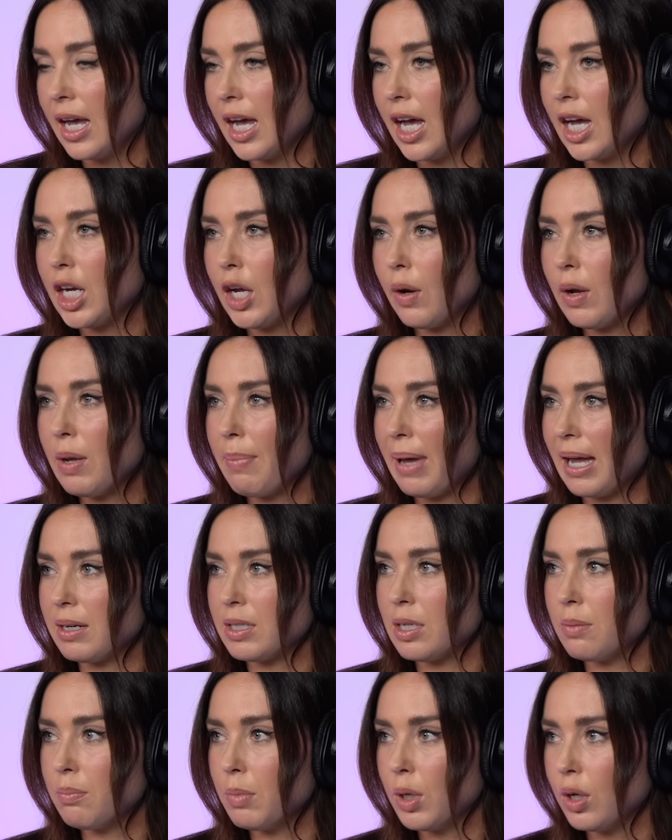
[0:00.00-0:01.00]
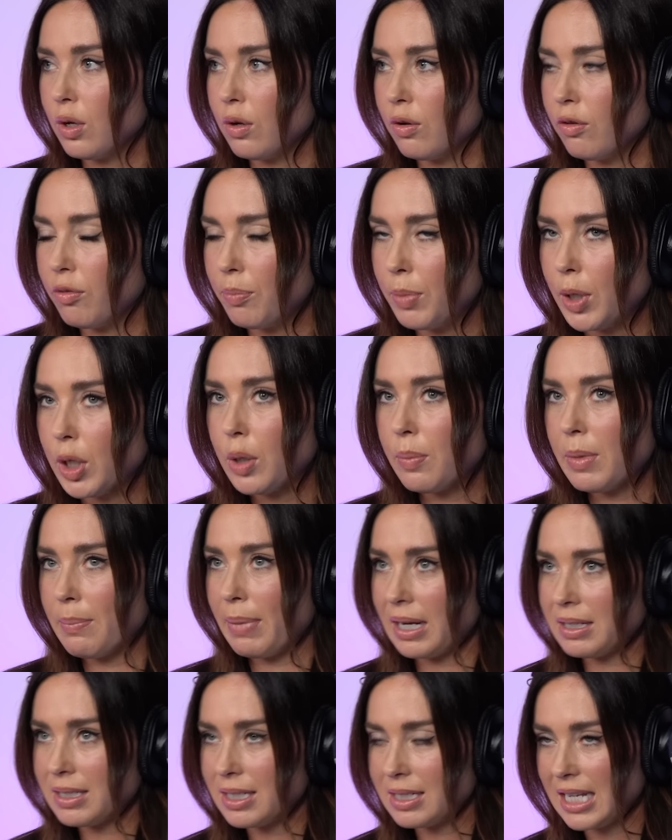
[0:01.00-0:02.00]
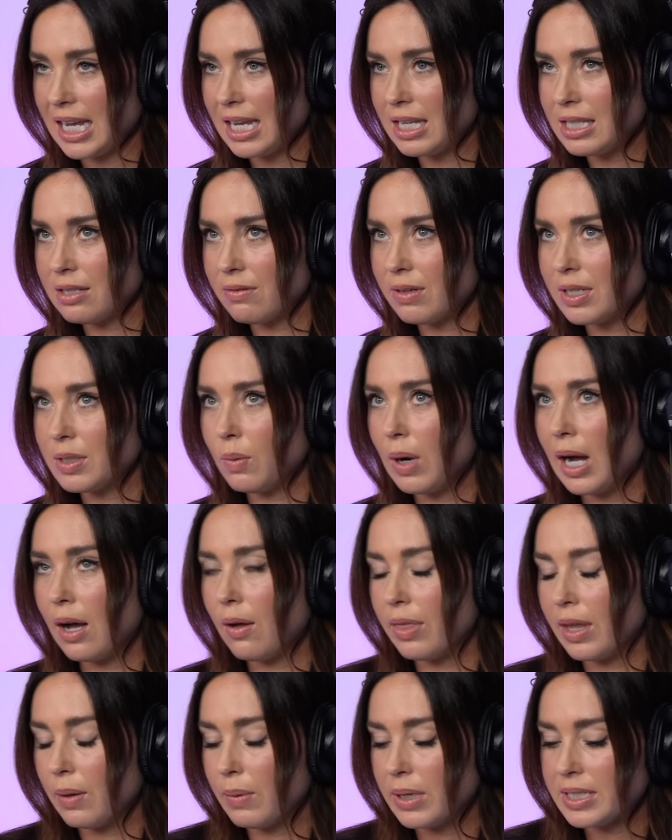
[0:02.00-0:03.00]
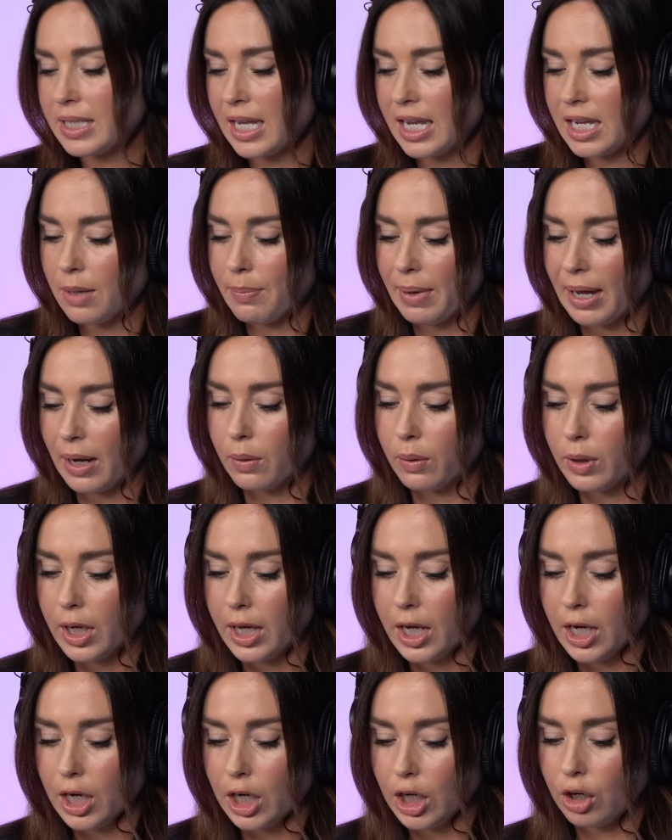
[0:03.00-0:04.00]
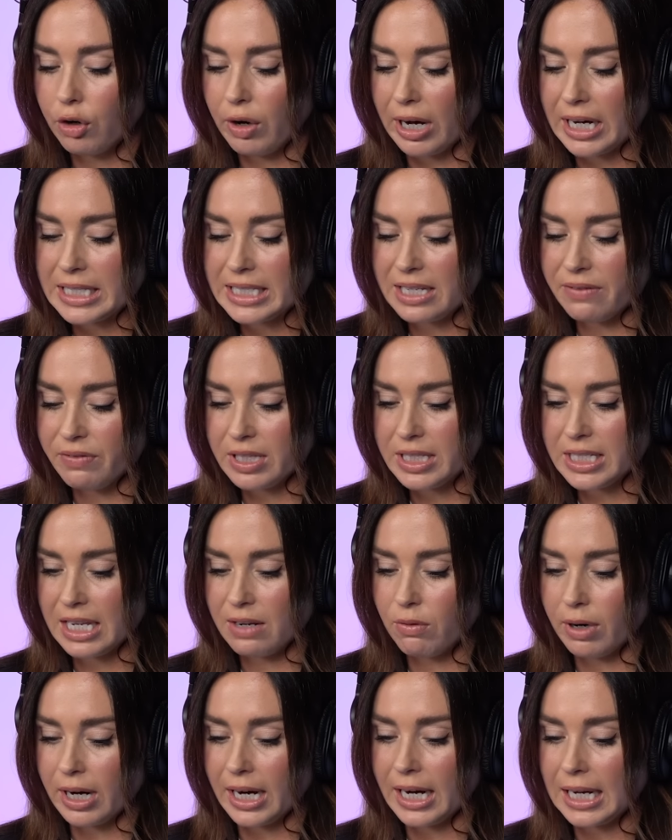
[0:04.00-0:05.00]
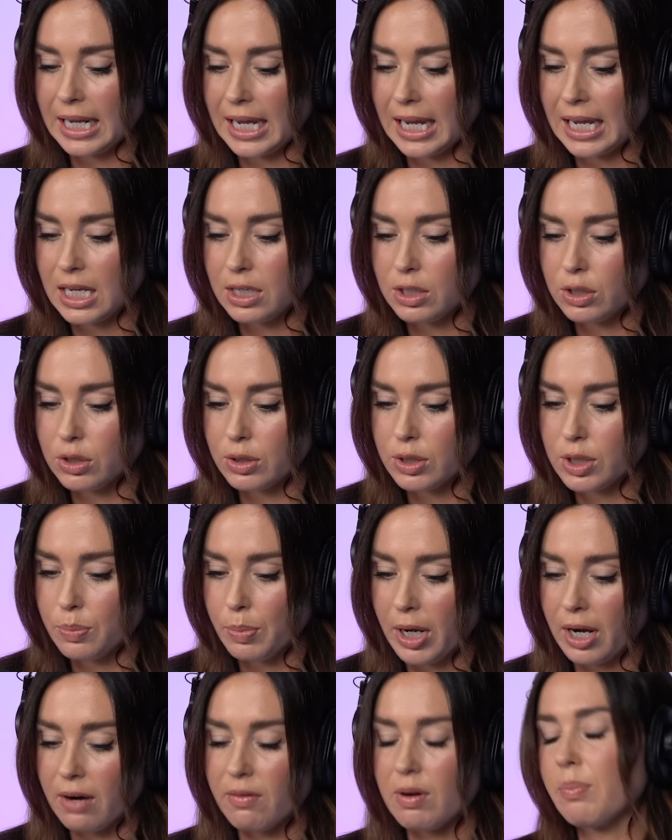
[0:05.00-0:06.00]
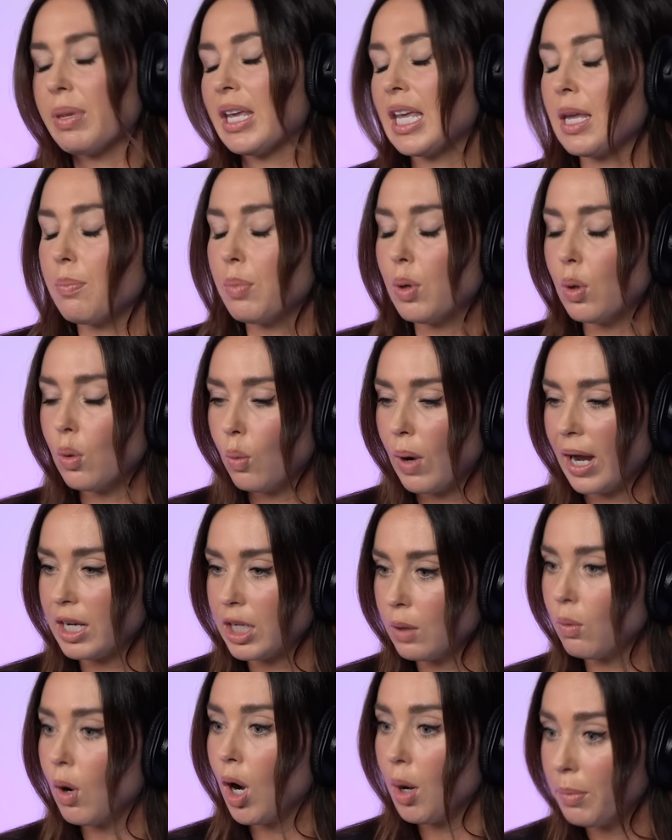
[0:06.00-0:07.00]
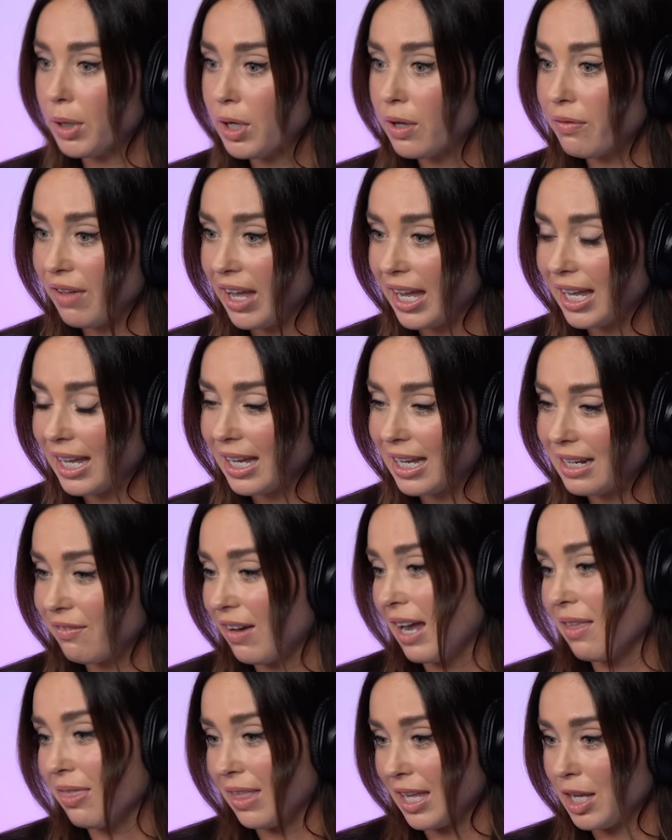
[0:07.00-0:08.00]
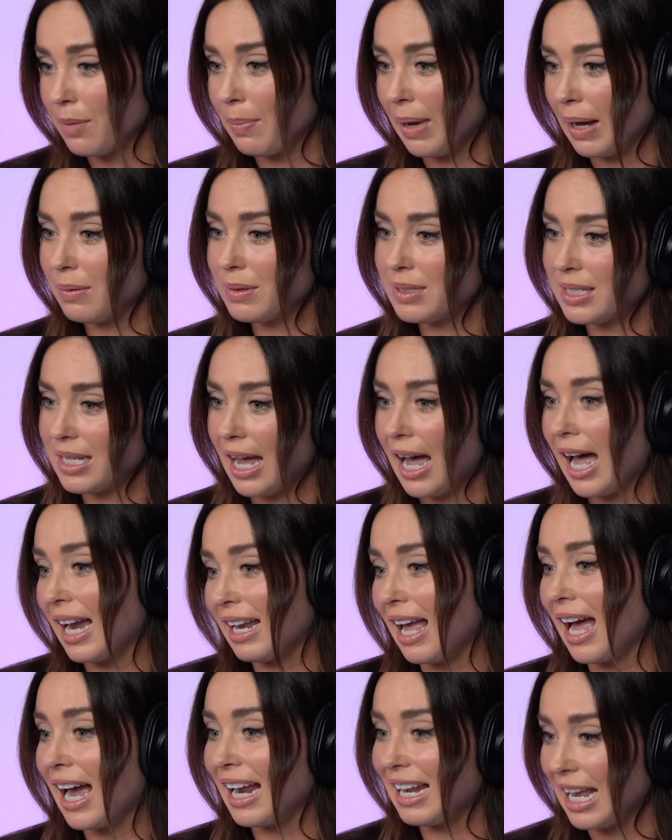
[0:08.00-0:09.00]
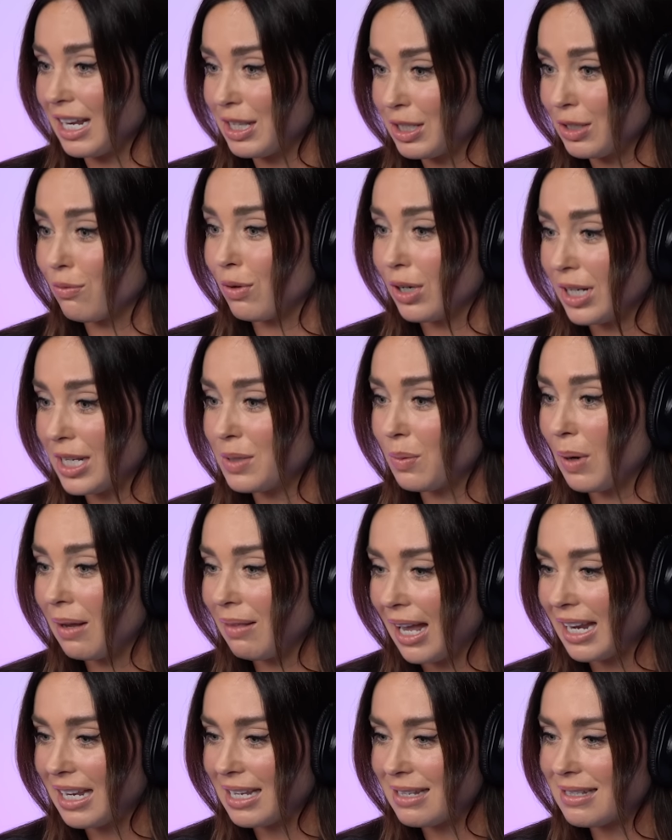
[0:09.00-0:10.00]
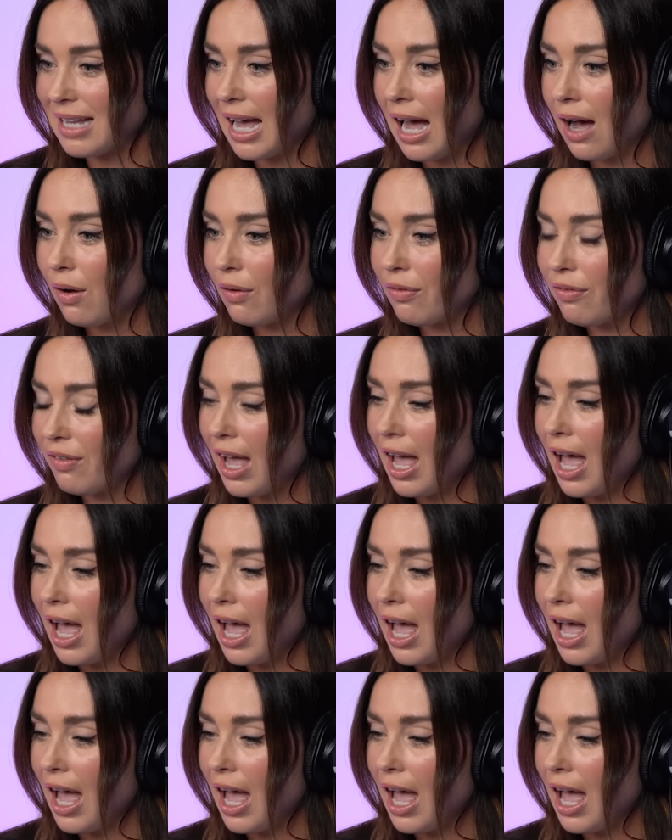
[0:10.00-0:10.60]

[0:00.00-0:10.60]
And going back to move, but coming back to data as well, they were saying about creativity really does spur in people when you are moving. And if I think about it, I, I like to run as well, like yourself.